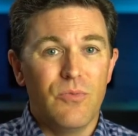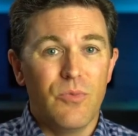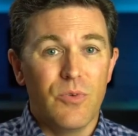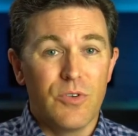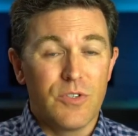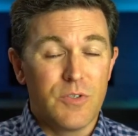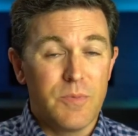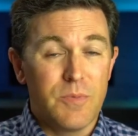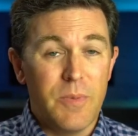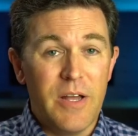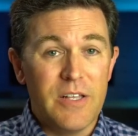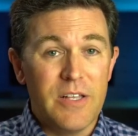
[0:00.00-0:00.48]

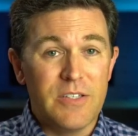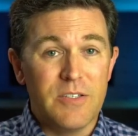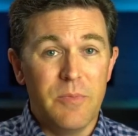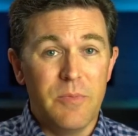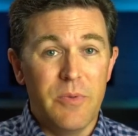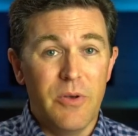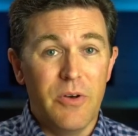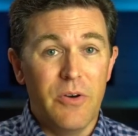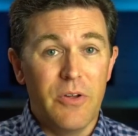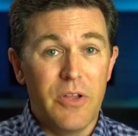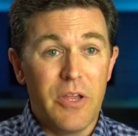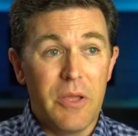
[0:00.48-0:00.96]

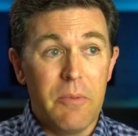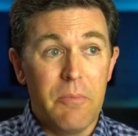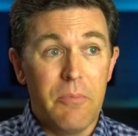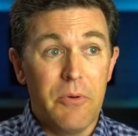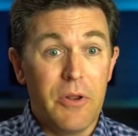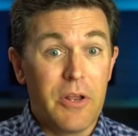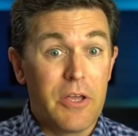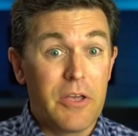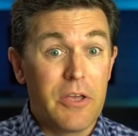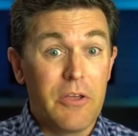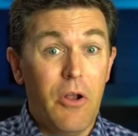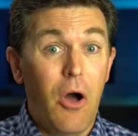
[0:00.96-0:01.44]
responsibility,
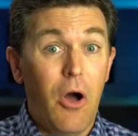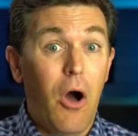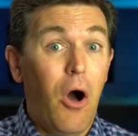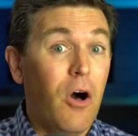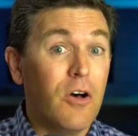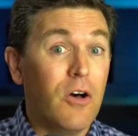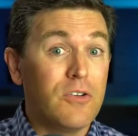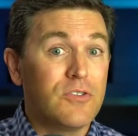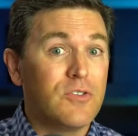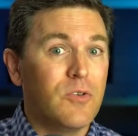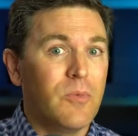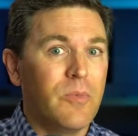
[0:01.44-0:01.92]
but it could
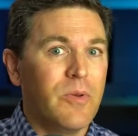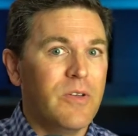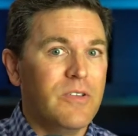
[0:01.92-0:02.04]
also